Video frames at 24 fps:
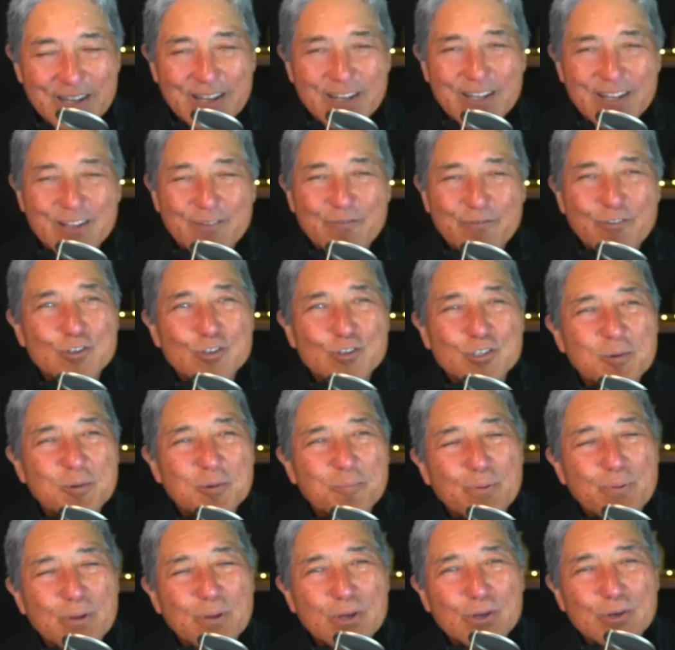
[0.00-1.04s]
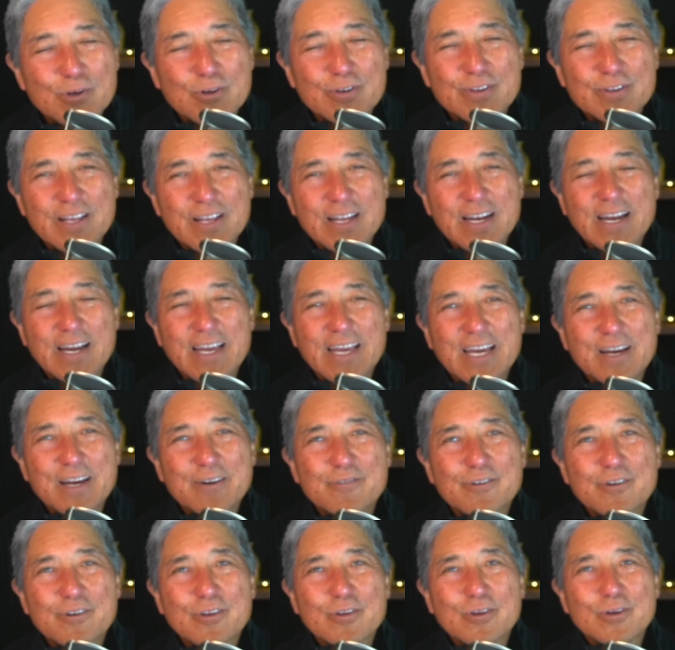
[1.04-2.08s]
The first computer that I
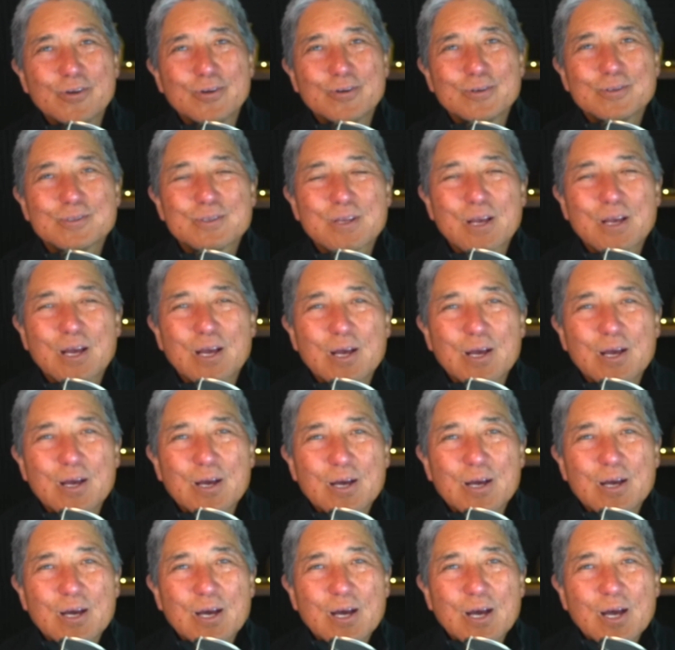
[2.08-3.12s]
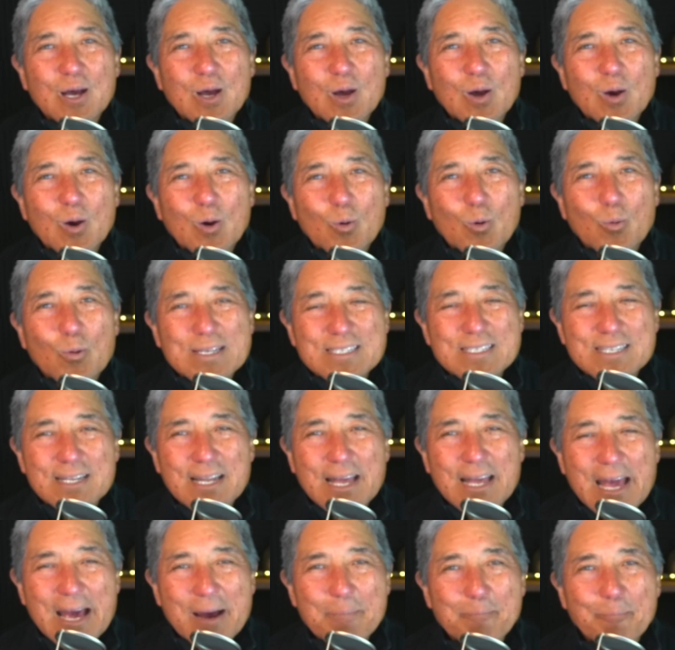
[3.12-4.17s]
ever used was an
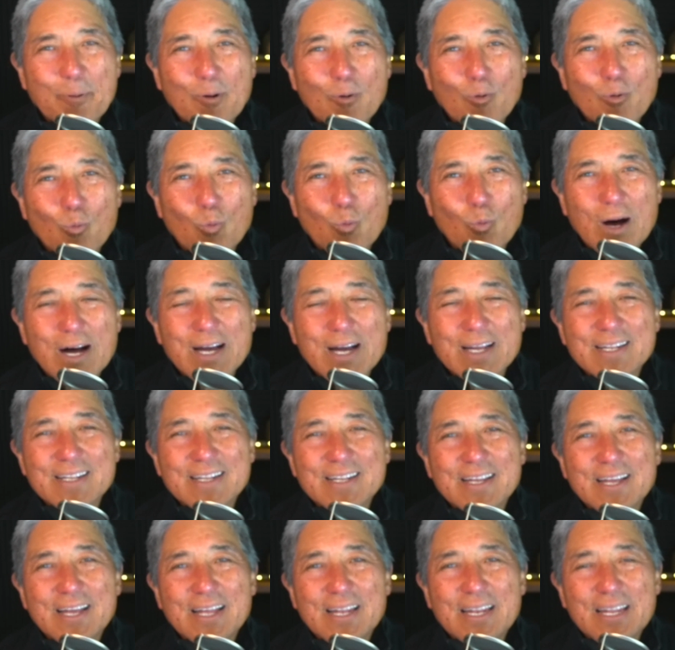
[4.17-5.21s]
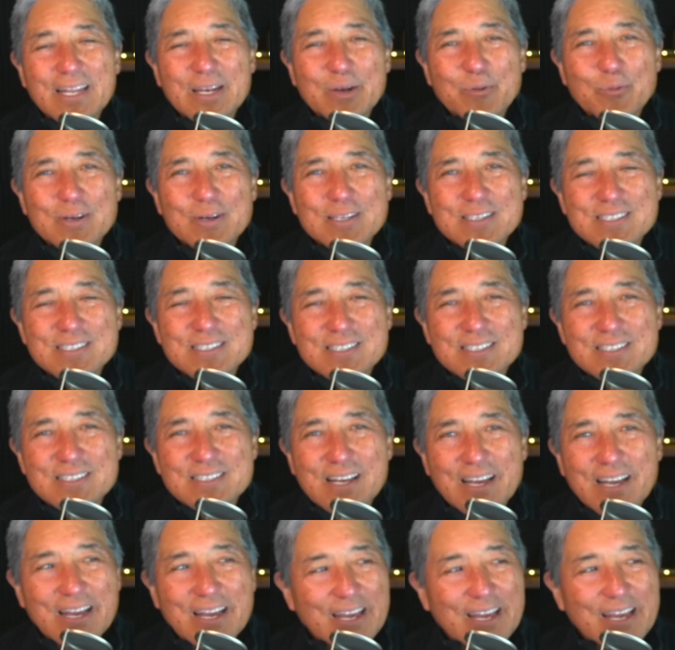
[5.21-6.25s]
Apple I, and it was
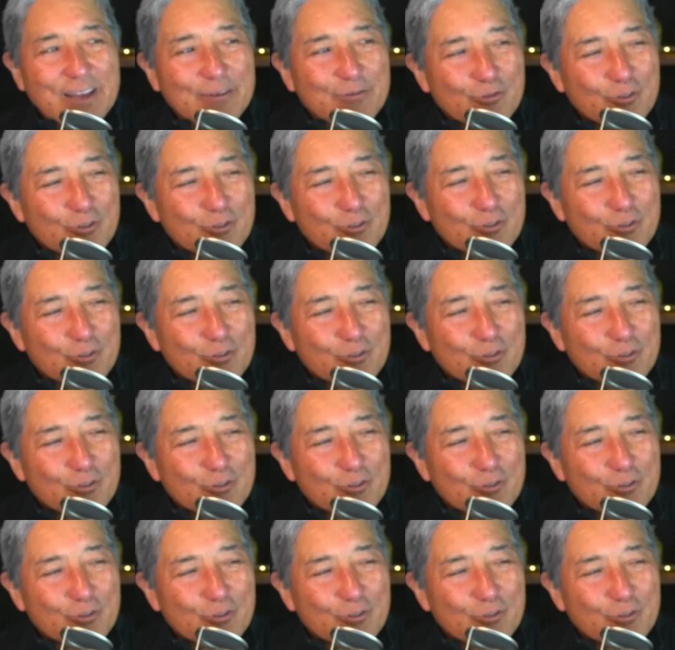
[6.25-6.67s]
a friend's